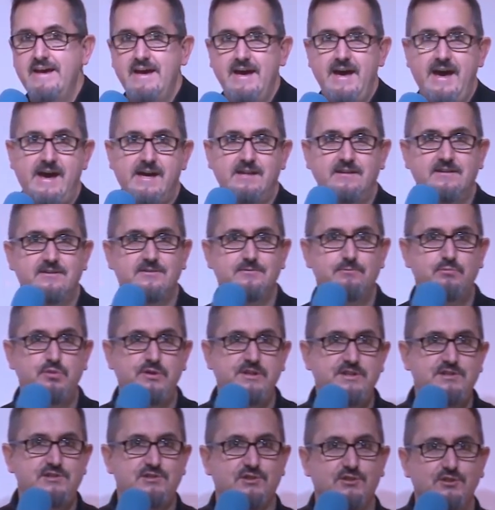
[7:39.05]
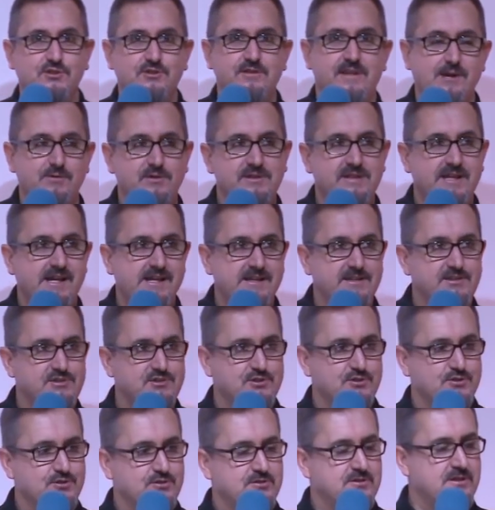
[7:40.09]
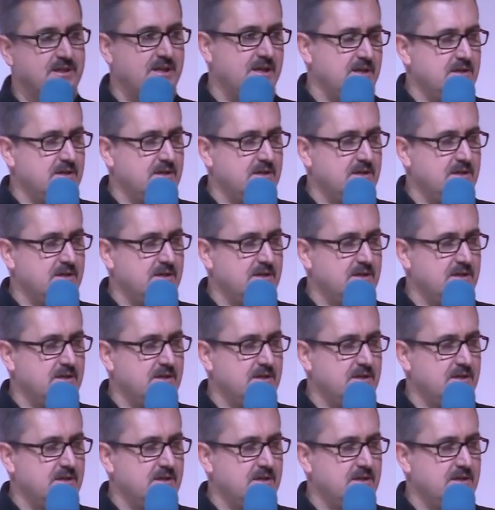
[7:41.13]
And pretty soon they would get into,